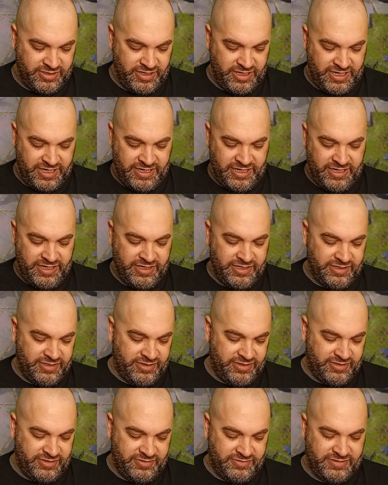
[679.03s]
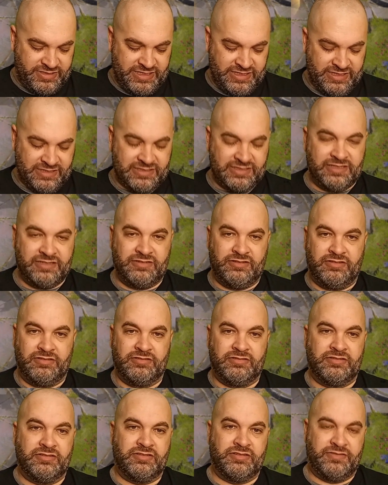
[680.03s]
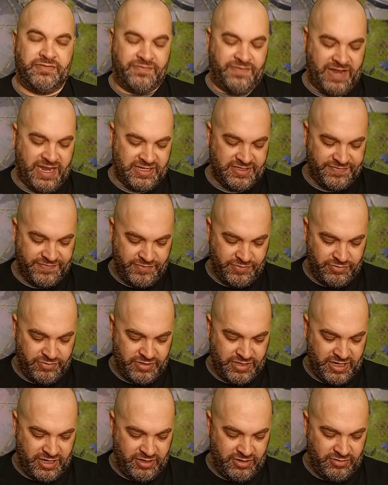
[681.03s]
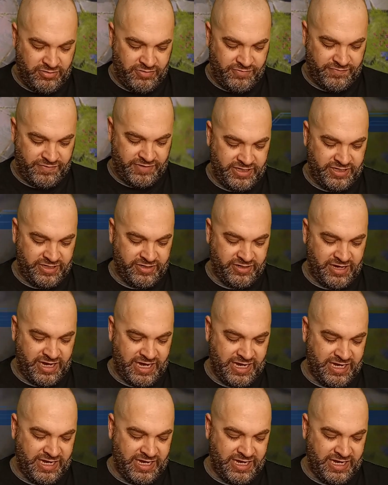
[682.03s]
right, you see this little fast forward arrow here.